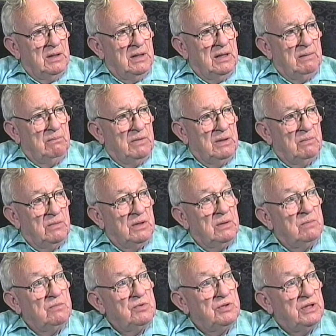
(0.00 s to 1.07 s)
And my
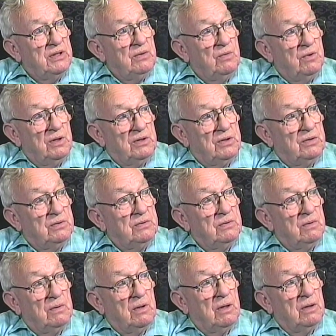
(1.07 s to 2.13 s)
mom, she worked
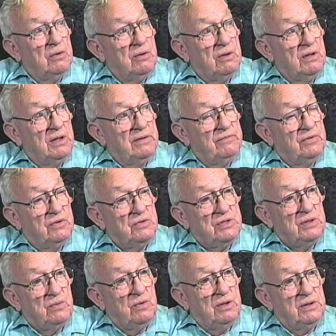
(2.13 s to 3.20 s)
all her life too. She
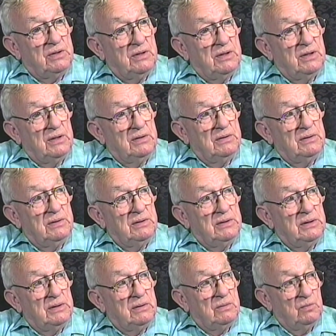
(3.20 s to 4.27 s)
worked uh,
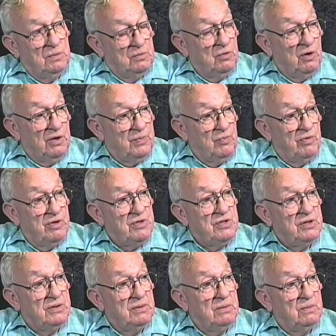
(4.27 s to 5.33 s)
in Northbridge
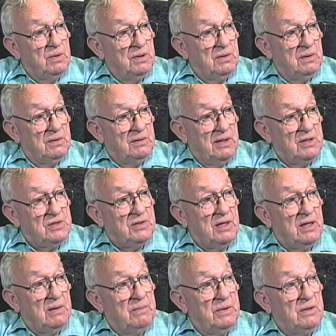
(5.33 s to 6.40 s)
in one of the
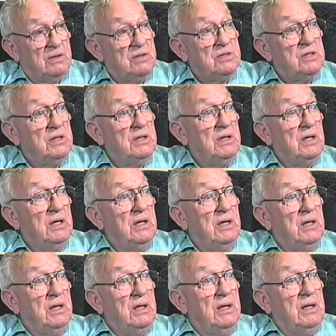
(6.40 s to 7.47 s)
textile mills.
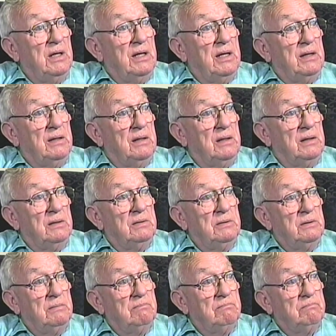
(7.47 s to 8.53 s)
And, uh,
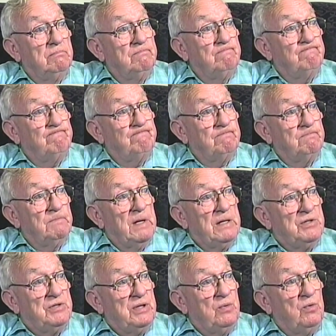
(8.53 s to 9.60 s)
and
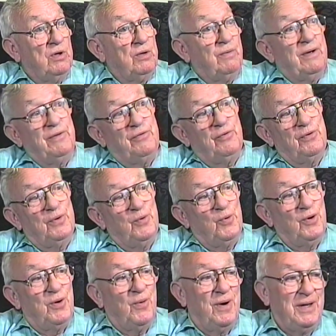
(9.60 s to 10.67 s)
she worked right through the
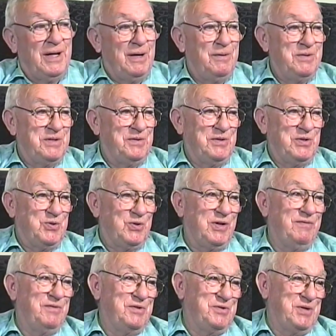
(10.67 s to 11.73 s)
war. While I was in the
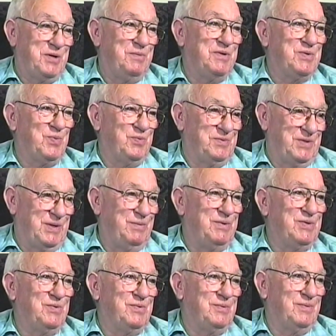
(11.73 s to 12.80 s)
service, she was, she
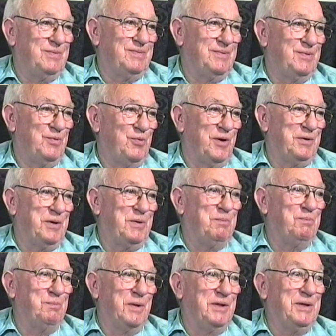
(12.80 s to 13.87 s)
was
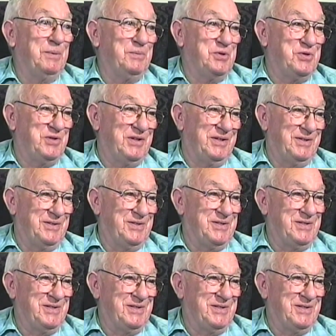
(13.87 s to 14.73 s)
running milling machines.